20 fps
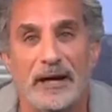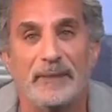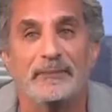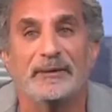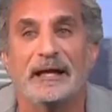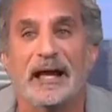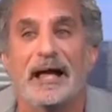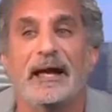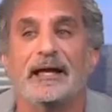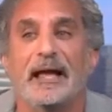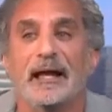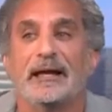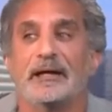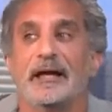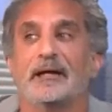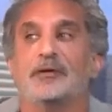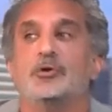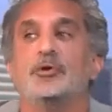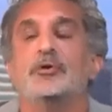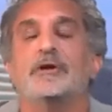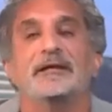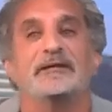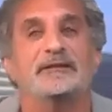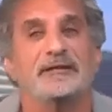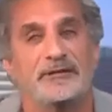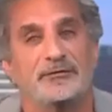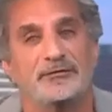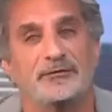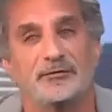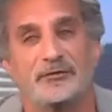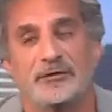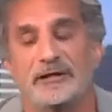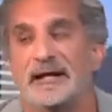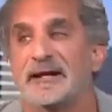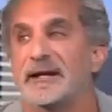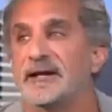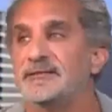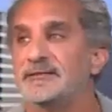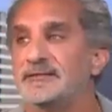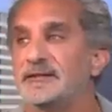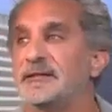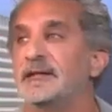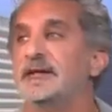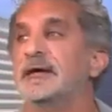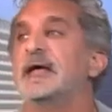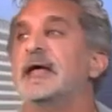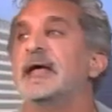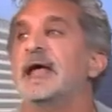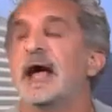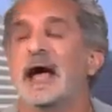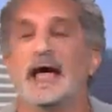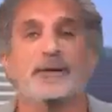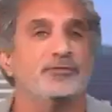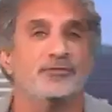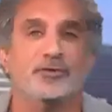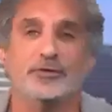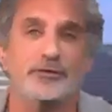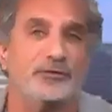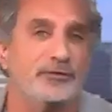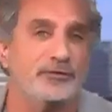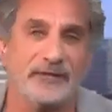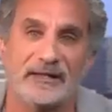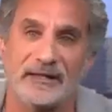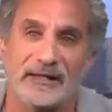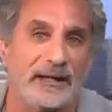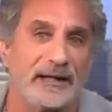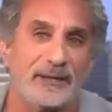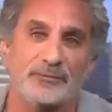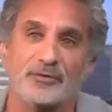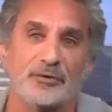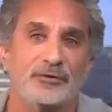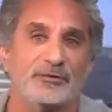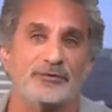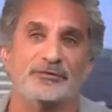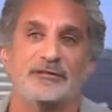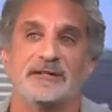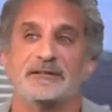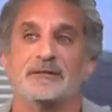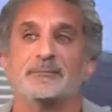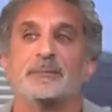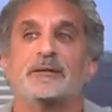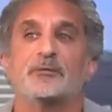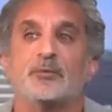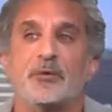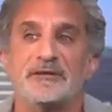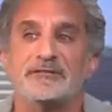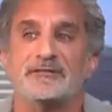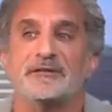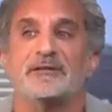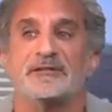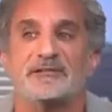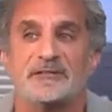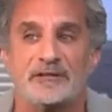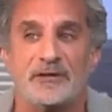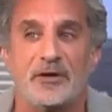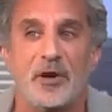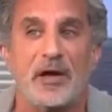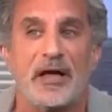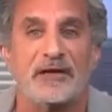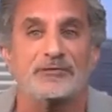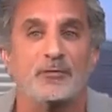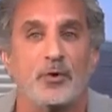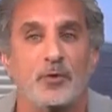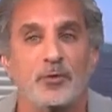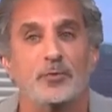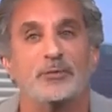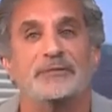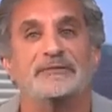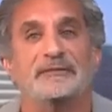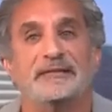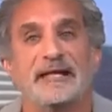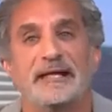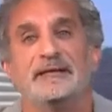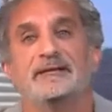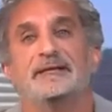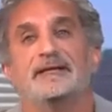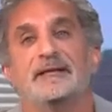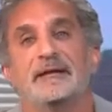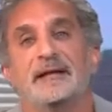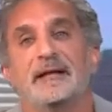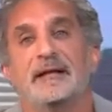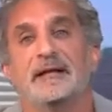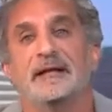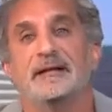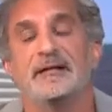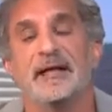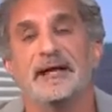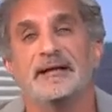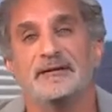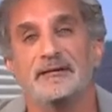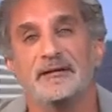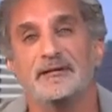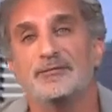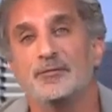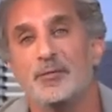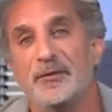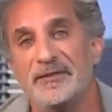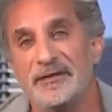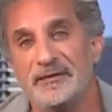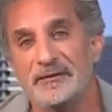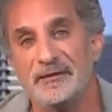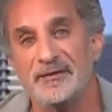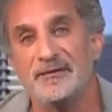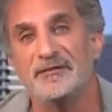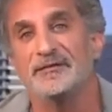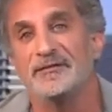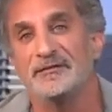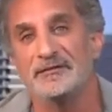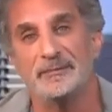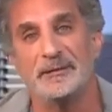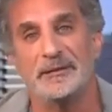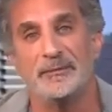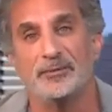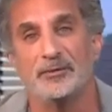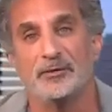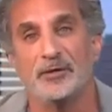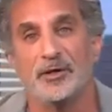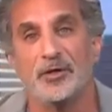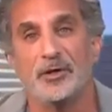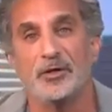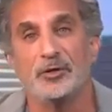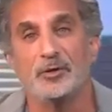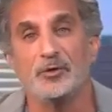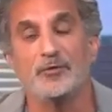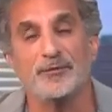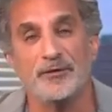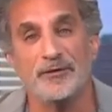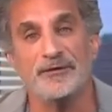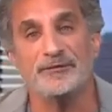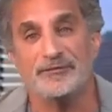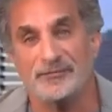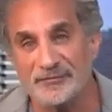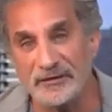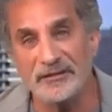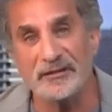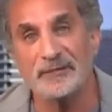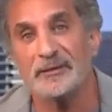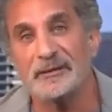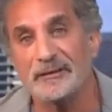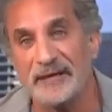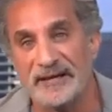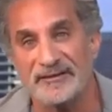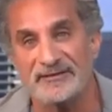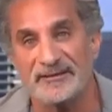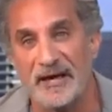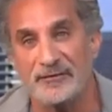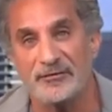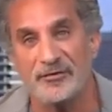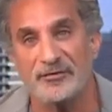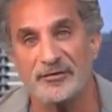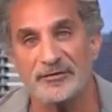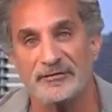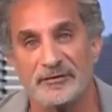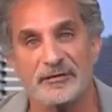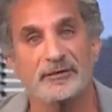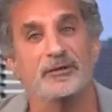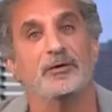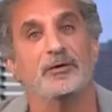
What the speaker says: I mean, I look at history and I see, I'm sorry to say this, but Westerners has always dealt like this with indigenous people. You first treated them like savages,